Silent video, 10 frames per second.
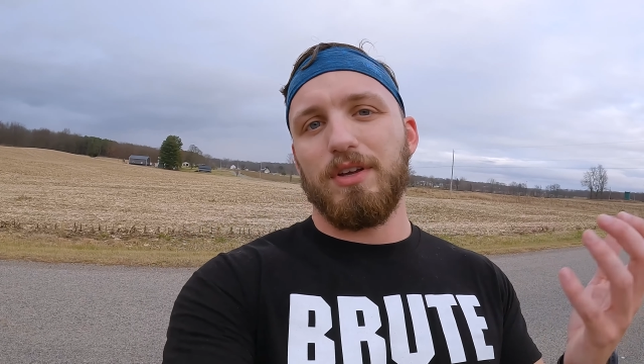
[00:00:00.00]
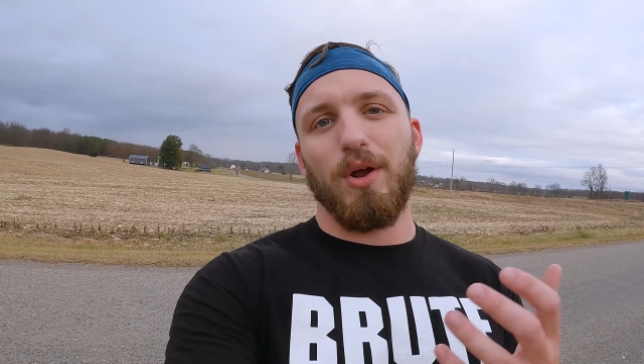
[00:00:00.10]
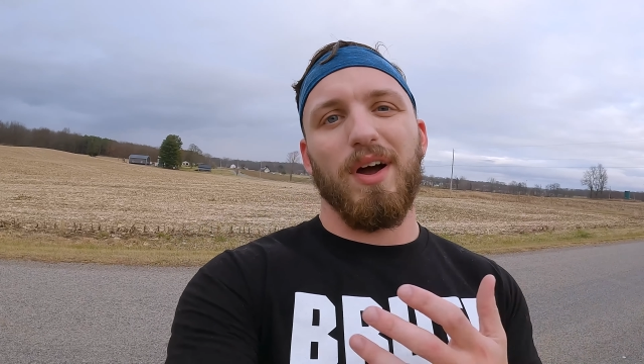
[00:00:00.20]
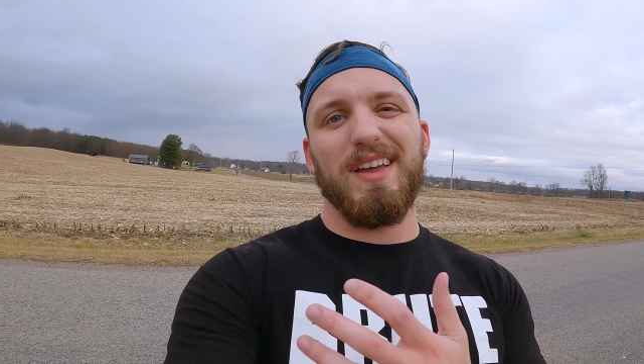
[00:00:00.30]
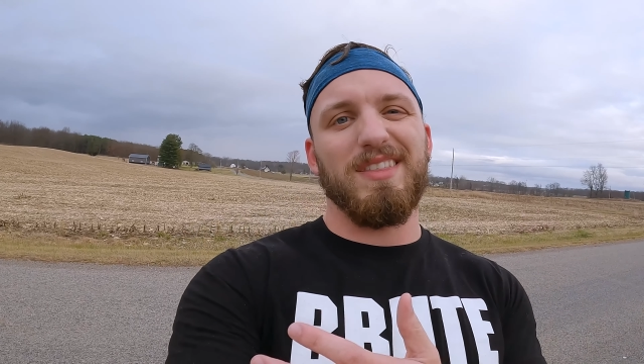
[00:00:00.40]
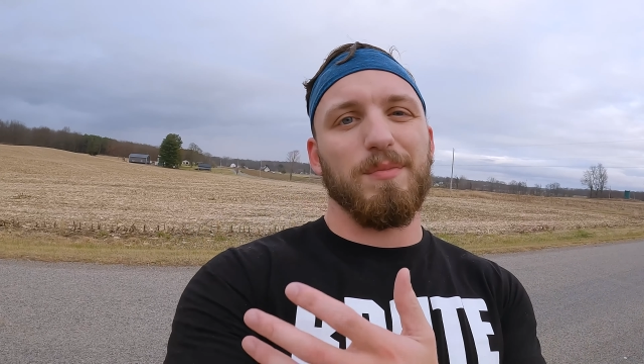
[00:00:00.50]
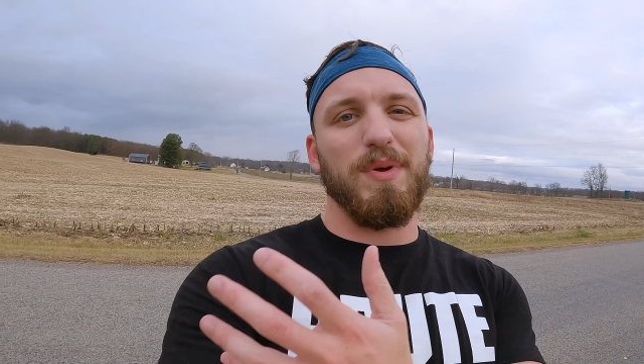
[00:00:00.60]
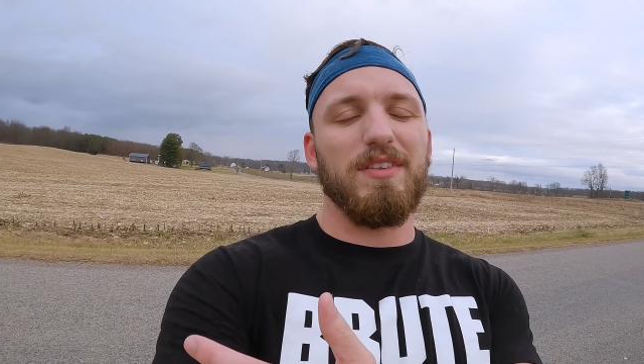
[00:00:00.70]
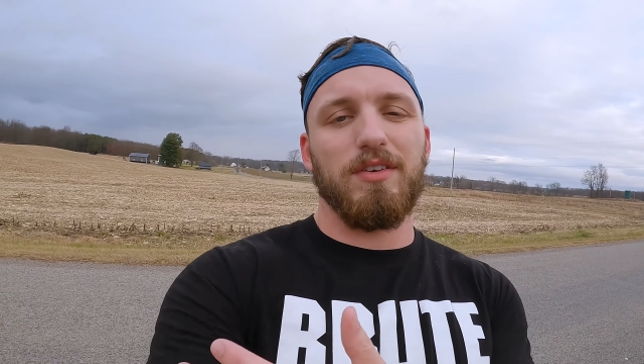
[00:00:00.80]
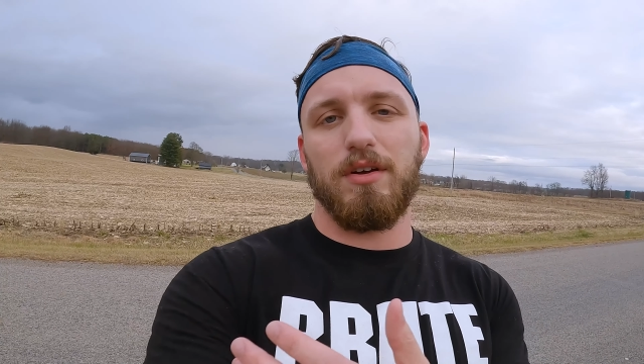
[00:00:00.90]
I eat the
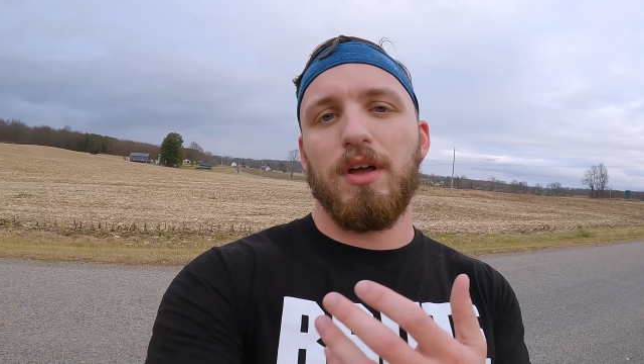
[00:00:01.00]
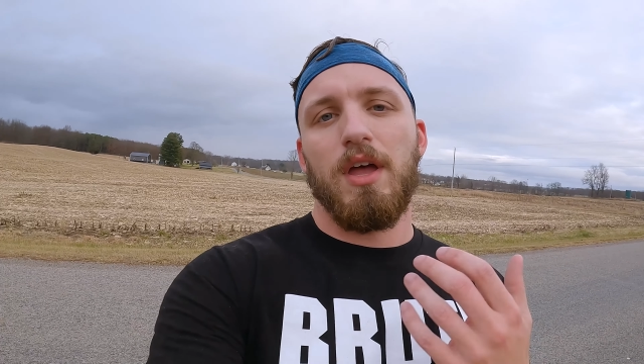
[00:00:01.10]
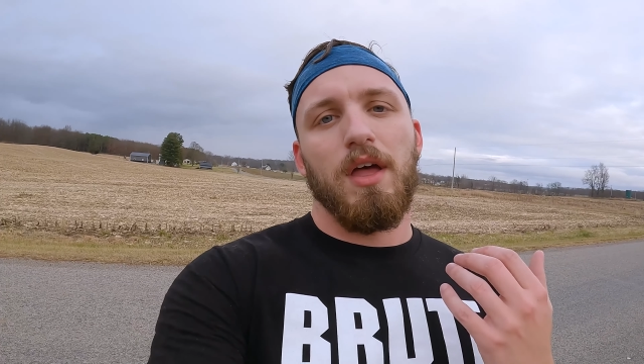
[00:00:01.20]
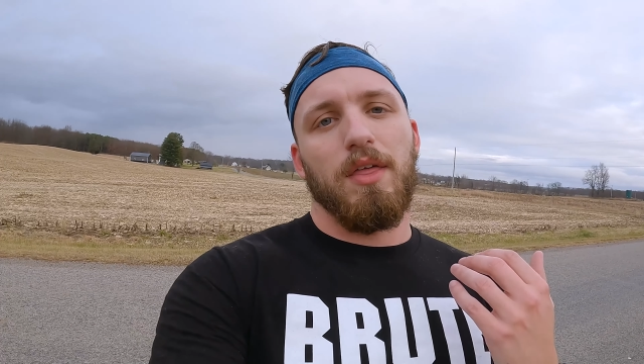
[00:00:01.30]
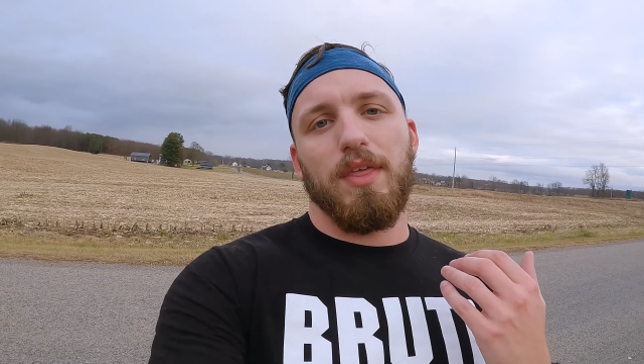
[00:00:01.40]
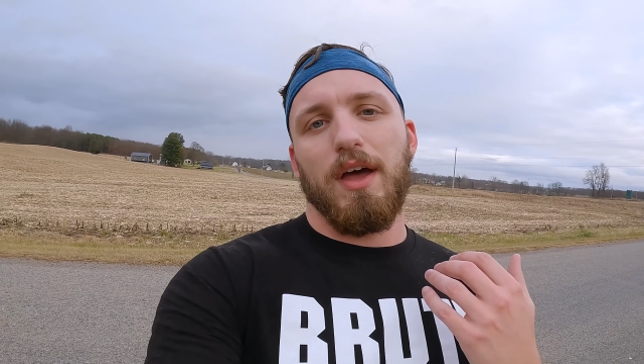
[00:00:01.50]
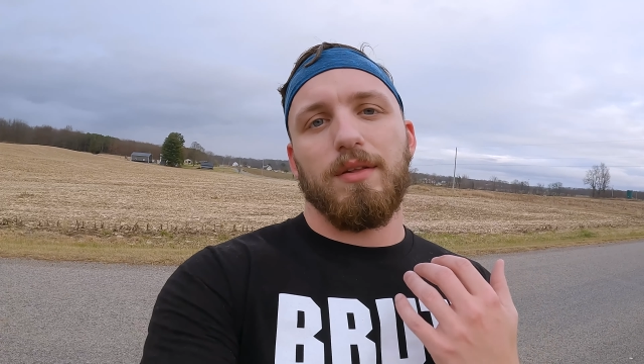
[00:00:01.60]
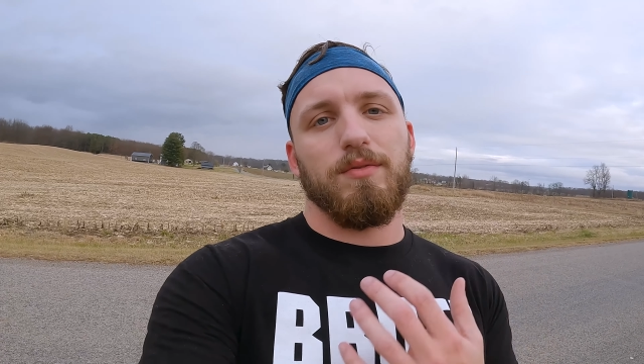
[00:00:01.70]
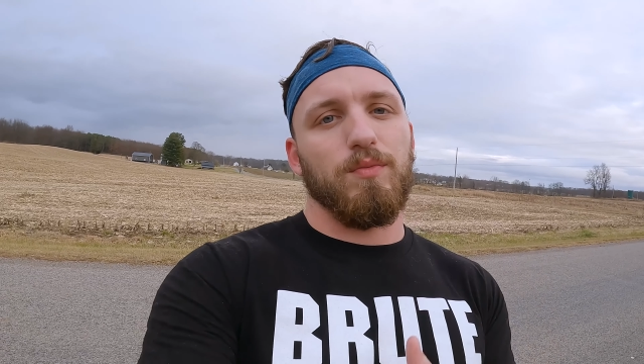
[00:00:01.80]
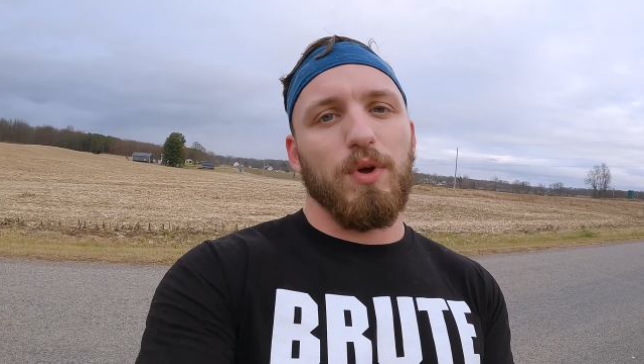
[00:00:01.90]
pizza
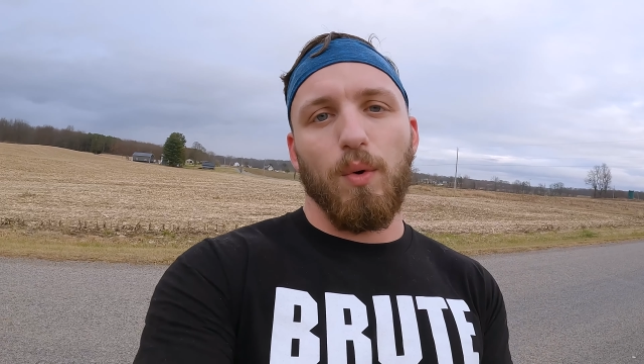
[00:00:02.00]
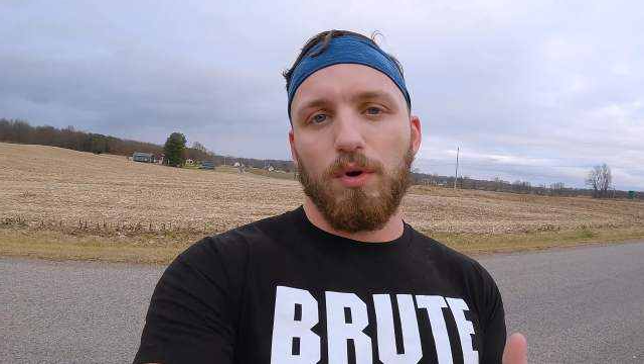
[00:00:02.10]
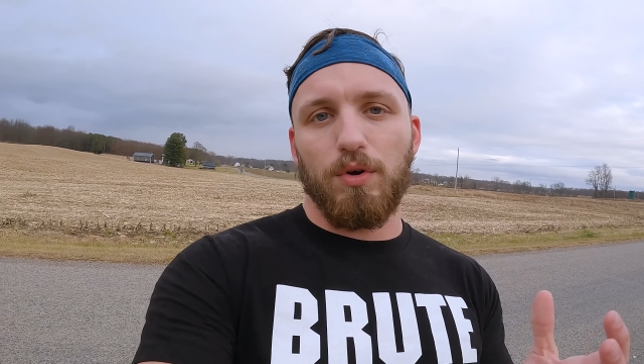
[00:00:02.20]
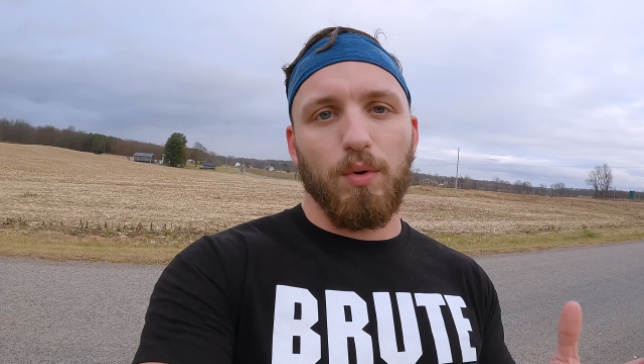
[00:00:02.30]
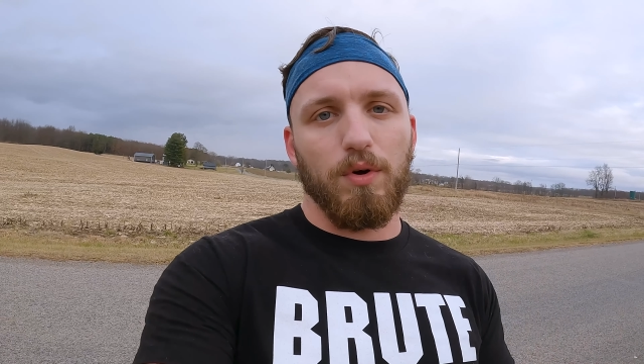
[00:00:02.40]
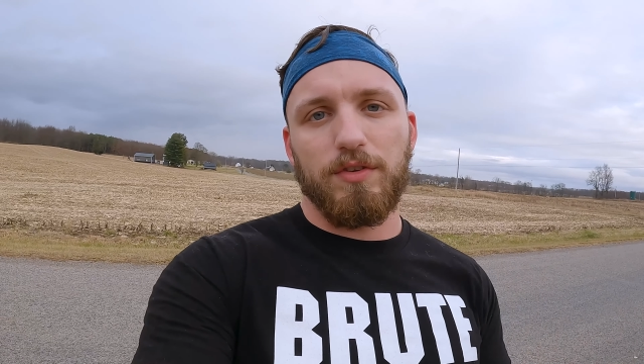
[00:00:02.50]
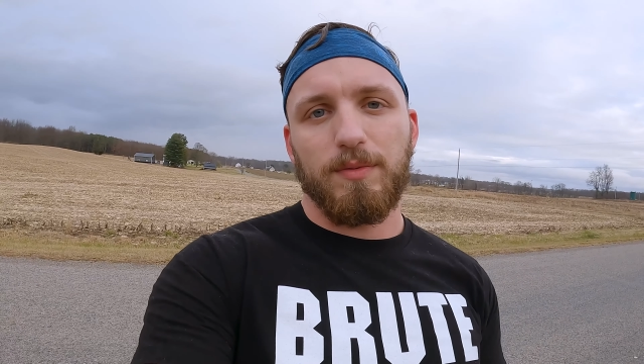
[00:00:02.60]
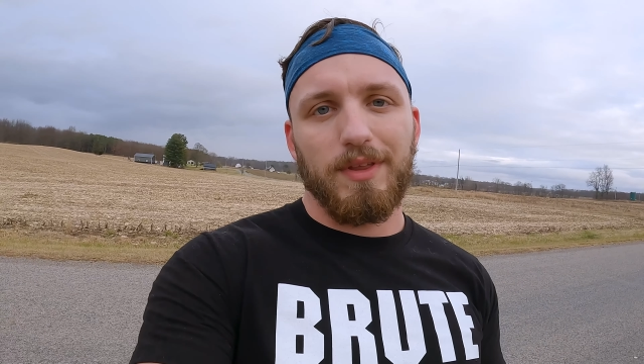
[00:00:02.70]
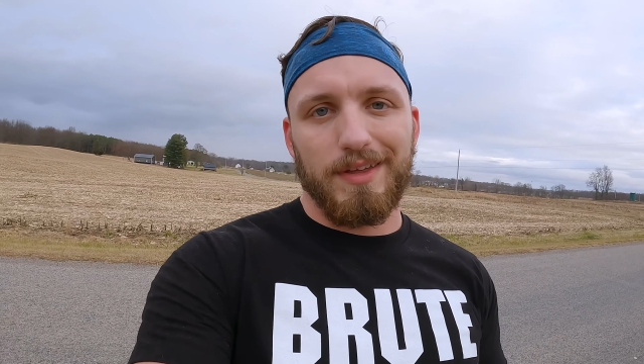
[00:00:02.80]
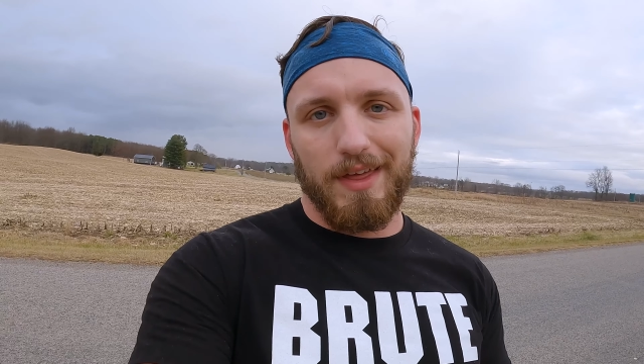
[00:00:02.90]
that we order or
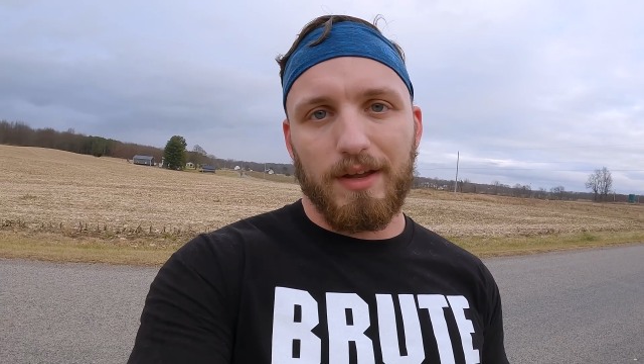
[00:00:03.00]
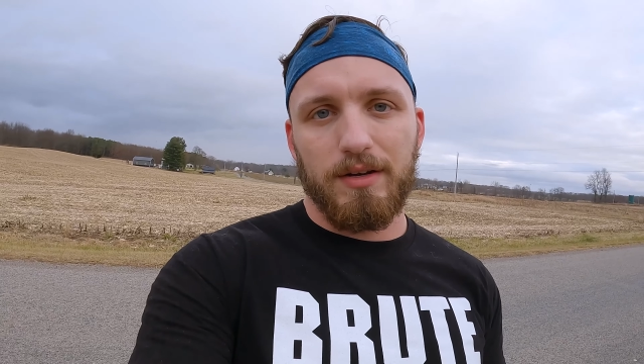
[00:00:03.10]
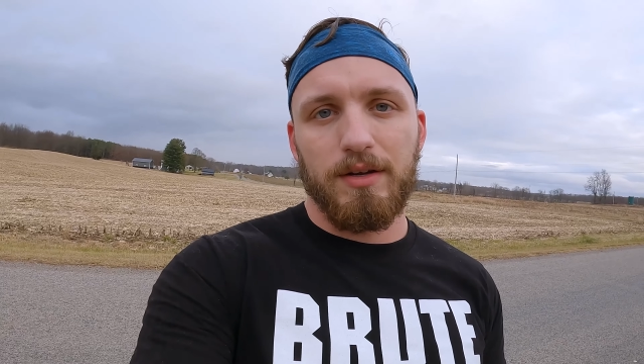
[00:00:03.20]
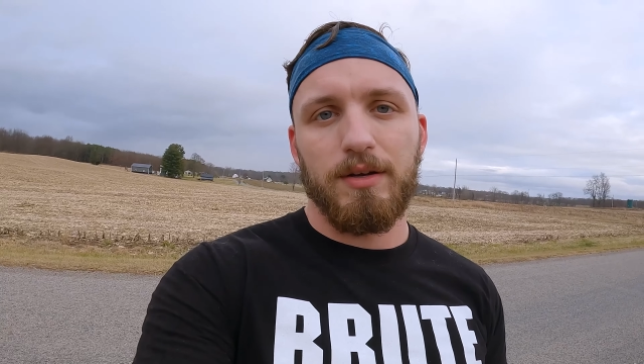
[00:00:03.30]
something like that.